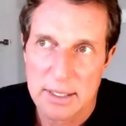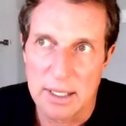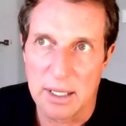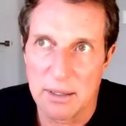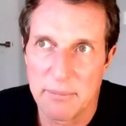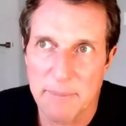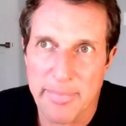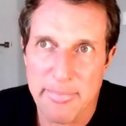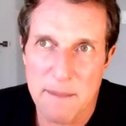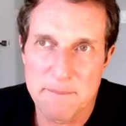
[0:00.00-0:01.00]
Uh,
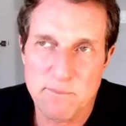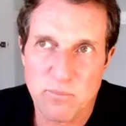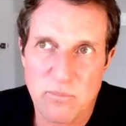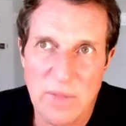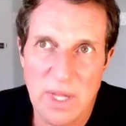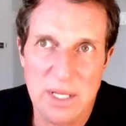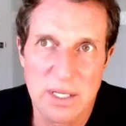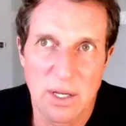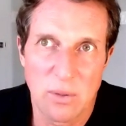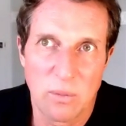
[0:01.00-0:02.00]
you
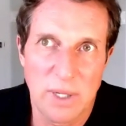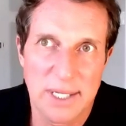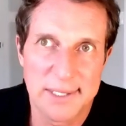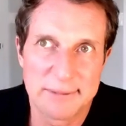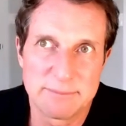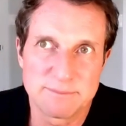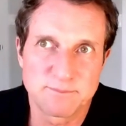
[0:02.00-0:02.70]
know, um,